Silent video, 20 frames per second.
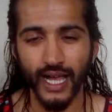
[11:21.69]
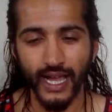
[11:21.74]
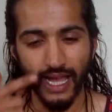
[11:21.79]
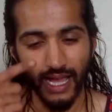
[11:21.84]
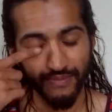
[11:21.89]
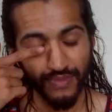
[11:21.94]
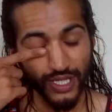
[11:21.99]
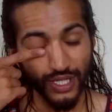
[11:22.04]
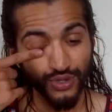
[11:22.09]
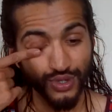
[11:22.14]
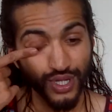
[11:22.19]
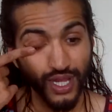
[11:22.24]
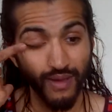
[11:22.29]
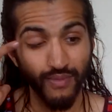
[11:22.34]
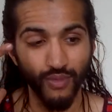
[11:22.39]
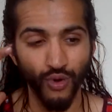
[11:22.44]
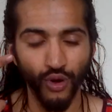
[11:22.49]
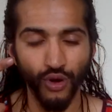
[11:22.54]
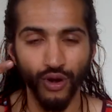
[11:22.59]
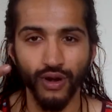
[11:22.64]
I've been using it
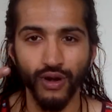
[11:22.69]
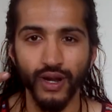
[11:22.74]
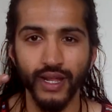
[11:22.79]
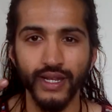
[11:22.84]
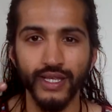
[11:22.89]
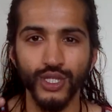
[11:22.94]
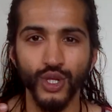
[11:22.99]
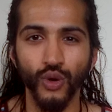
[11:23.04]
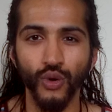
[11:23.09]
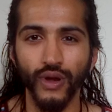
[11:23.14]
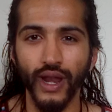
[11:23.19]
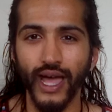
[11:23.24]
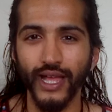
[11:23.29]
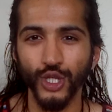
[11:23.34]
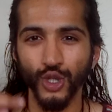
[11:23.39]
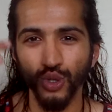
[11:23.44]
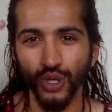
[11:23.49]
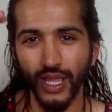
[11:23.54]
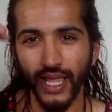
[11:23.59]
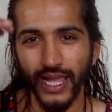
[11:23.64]
more in its own
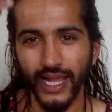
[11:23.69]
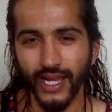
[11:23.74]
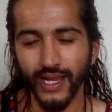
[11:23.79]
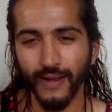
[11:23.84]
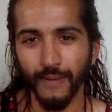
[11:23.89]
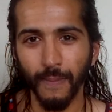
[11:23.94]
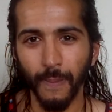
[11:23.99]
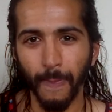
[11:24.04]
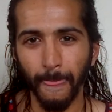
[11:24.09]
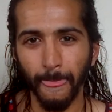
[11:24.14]
natural, like